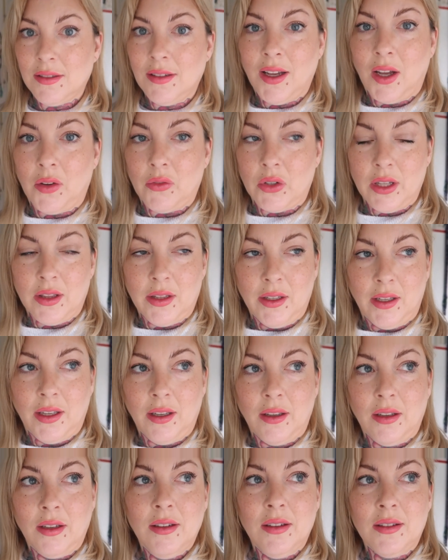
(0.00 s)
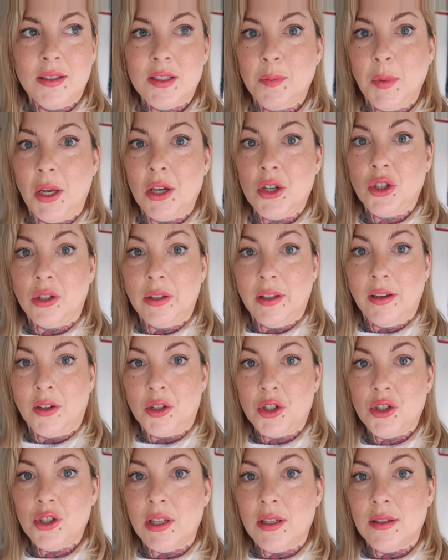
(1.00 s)
everything, especially our
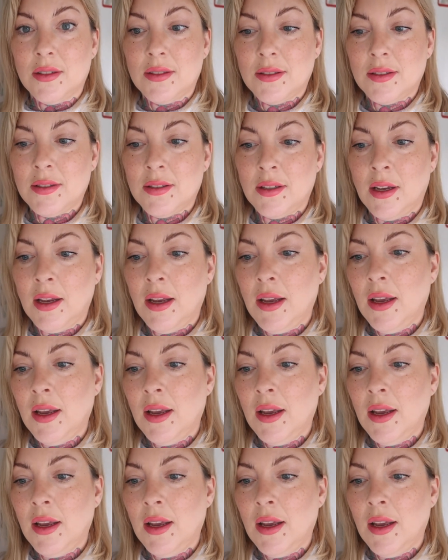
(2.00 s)
sheets.